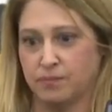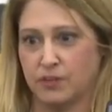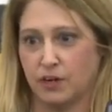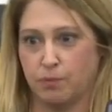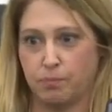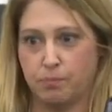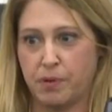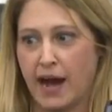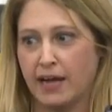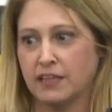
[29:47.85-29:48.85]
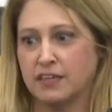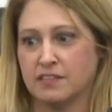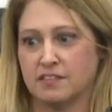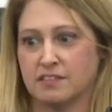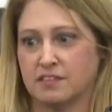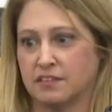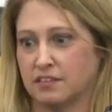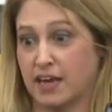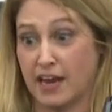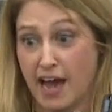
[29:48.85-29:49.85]
you know, pilots
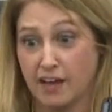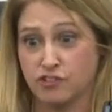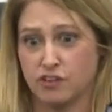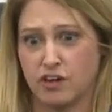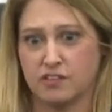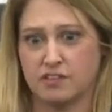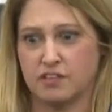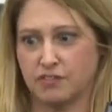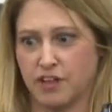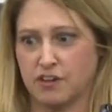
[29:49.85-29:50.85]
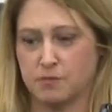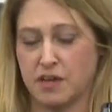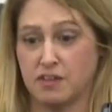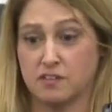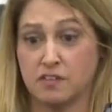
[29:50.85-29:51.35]
and astronauts that fly to space,